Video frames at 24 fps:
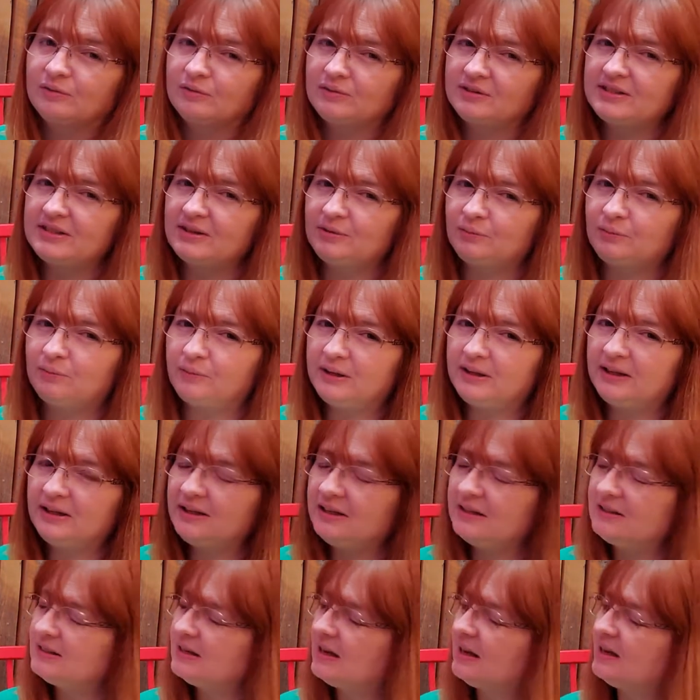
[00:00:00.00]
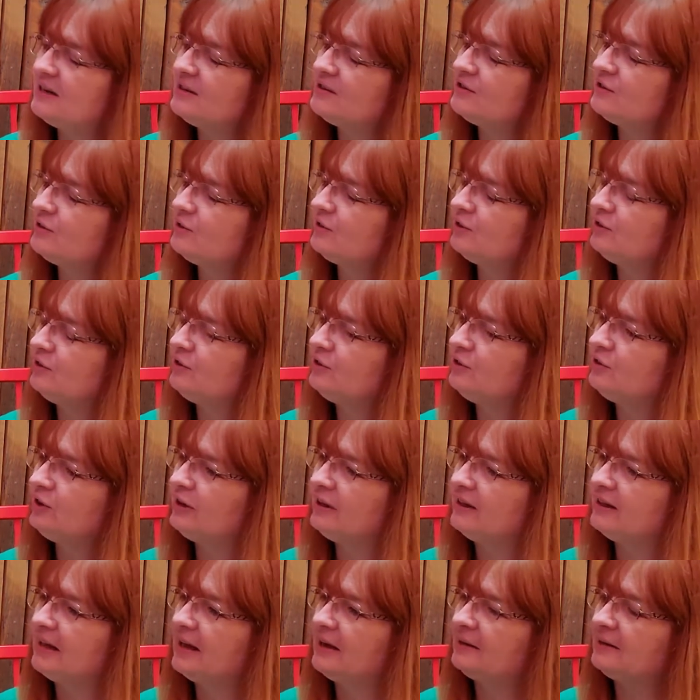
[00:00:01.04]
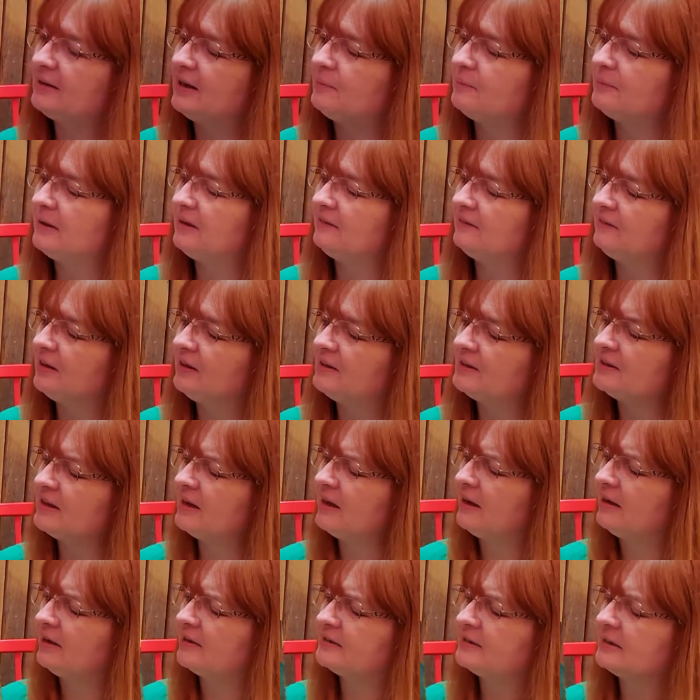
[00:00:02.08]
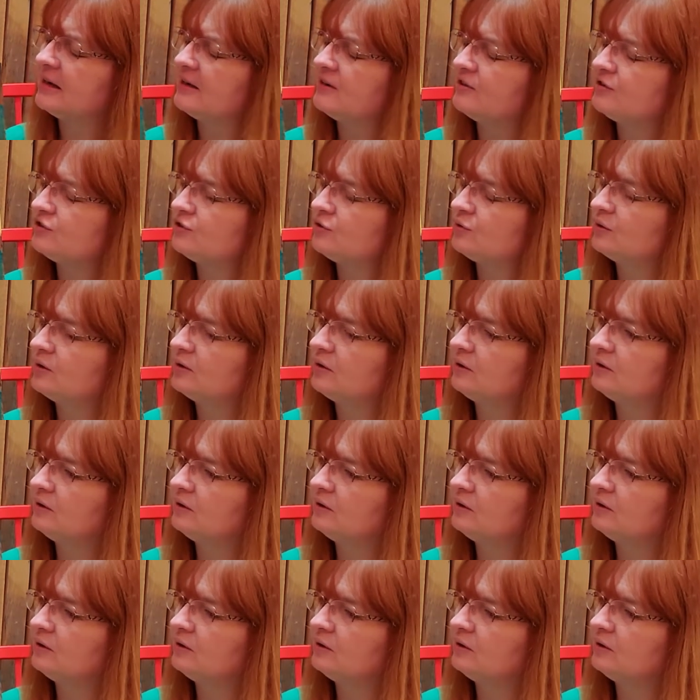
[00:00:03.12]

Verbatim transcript: Is it really a dinosaur? You look at that. Tell me, it that's not a dinosaur.